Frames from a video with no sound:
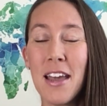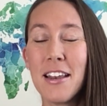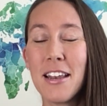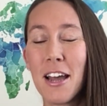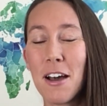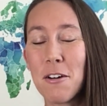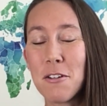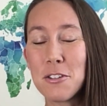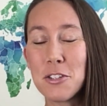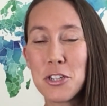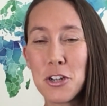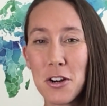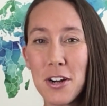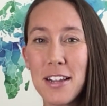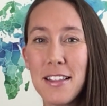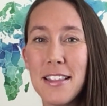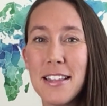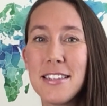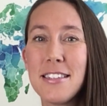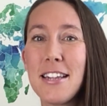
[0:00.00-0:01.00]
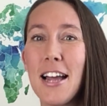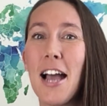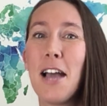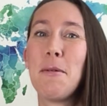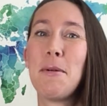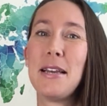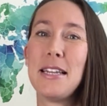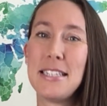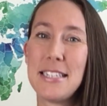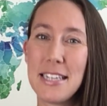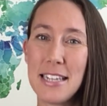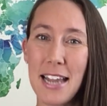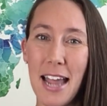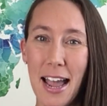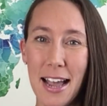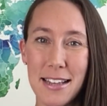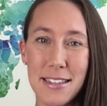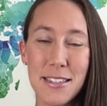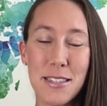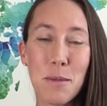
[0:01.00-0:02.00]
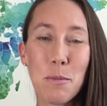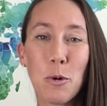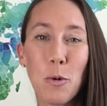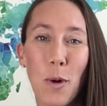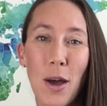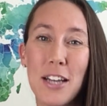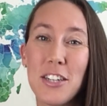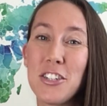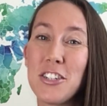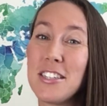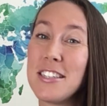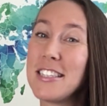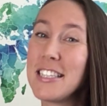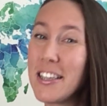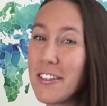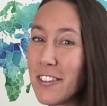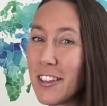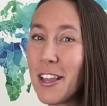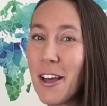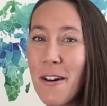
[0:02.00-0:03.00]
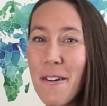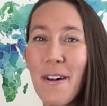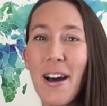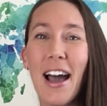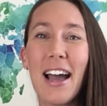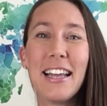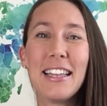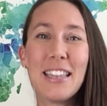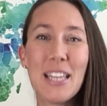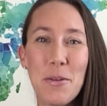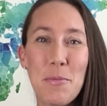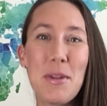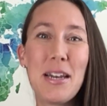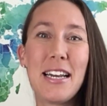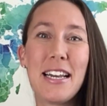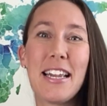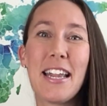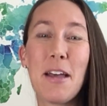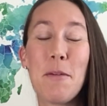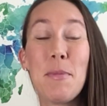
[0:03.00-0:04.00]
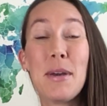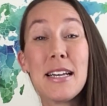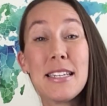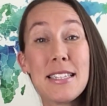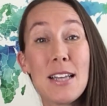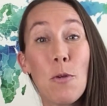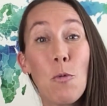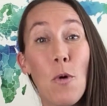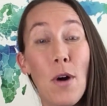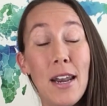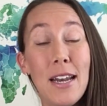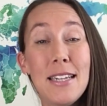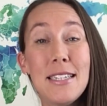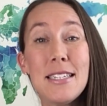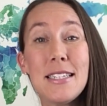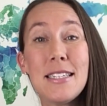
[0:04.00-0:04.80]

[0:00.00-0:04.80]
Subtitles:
Now, during this time, he did ask some questions, even though I limited it because I wanted